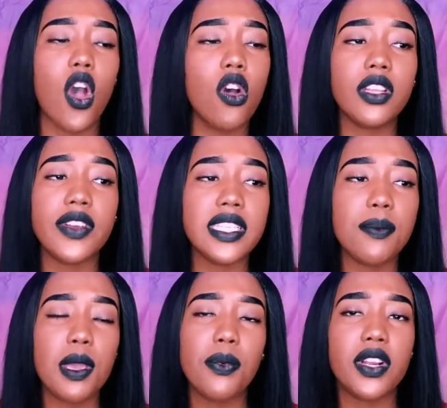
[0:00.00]
the only
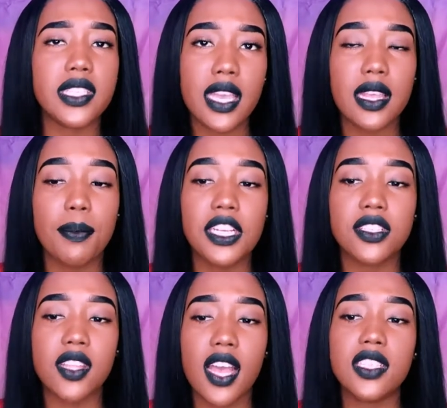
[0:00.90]
reason people are saying that
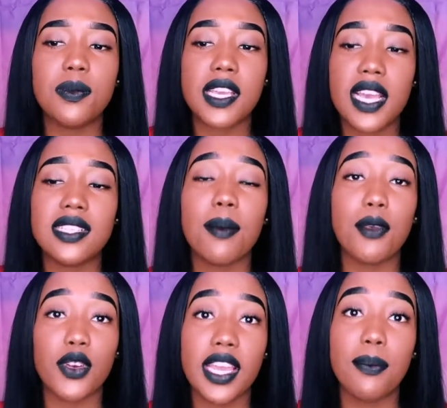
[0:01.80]
Peaches lost is because
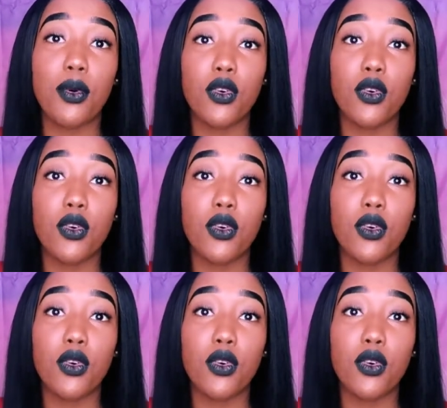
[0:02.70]
Marie